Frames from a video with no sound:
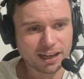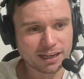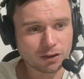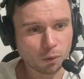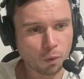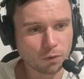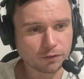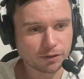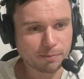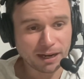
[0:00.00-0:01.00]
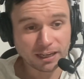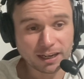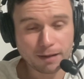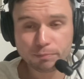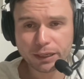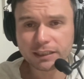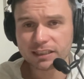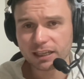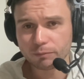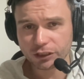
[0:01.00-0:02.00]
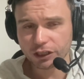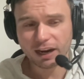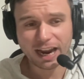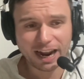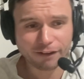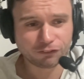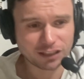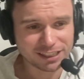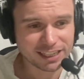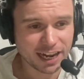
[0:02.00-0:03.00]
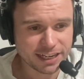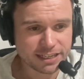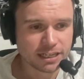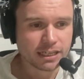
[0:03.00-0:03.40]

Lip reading: in all of them in MP team, which I have to say